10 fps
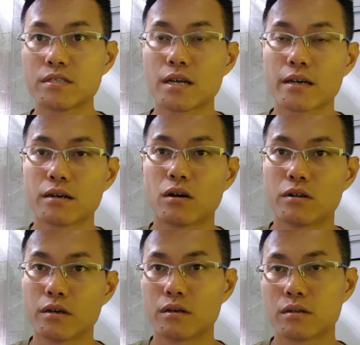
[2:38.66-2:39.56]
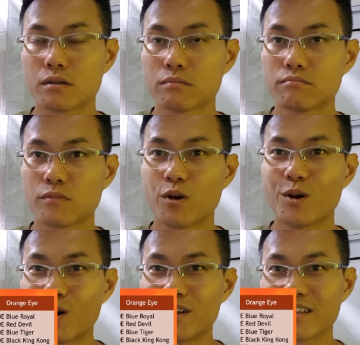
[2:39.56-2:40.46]
Tiger on
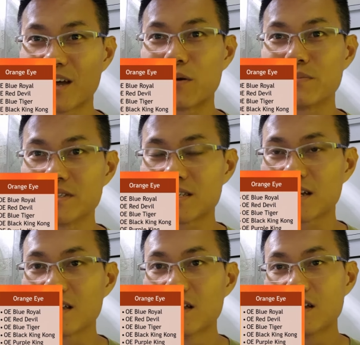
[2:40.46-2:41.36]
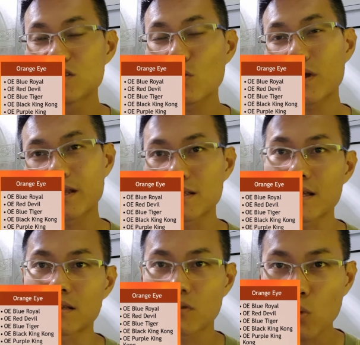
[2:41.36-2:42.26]
the Taiwan B side. So
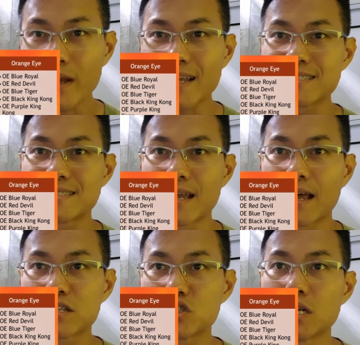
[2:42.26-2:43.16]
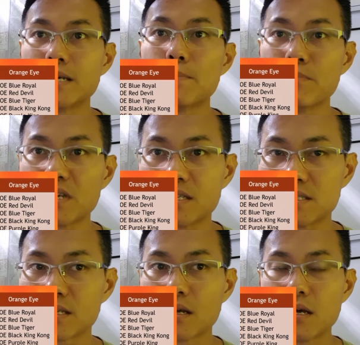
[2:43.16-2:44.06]
what does that actually
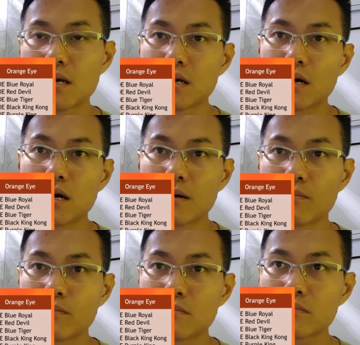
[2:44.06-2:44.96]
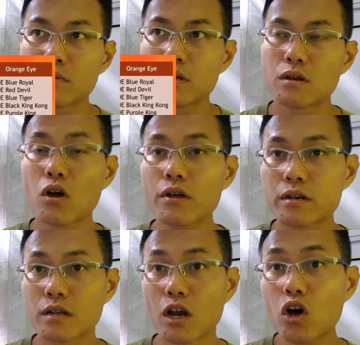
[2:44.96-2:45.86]
means? The
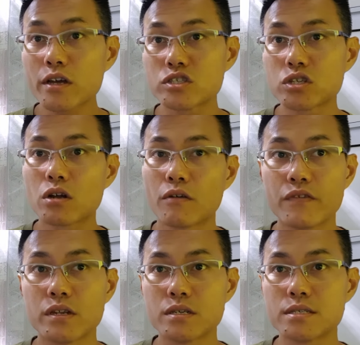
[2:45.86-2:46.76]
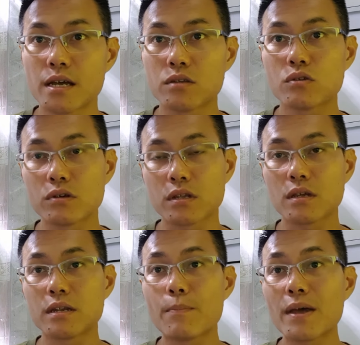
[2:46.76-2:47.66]
long and short of it is that
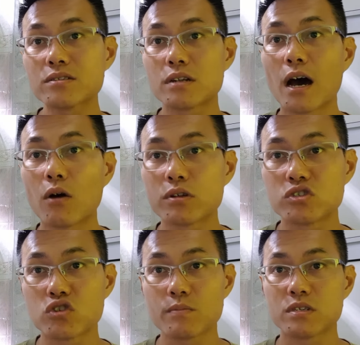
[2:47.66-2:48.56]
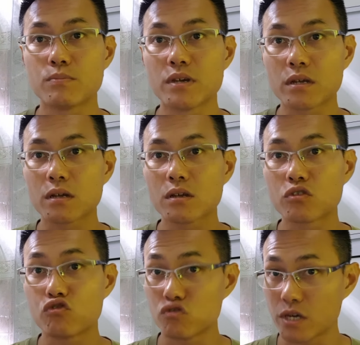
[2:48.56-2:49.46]
it depends on how the stream is being
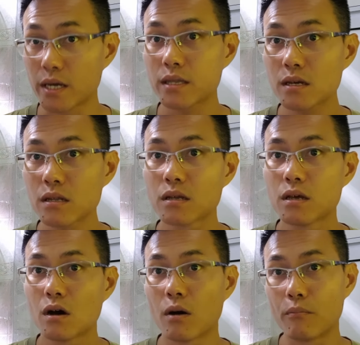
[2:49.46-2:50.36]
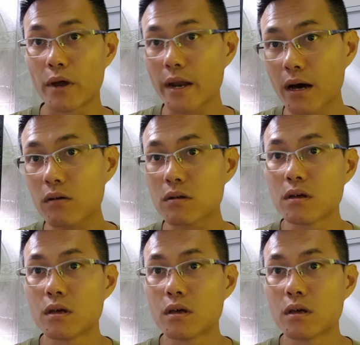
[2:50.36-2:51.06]
created or bred out.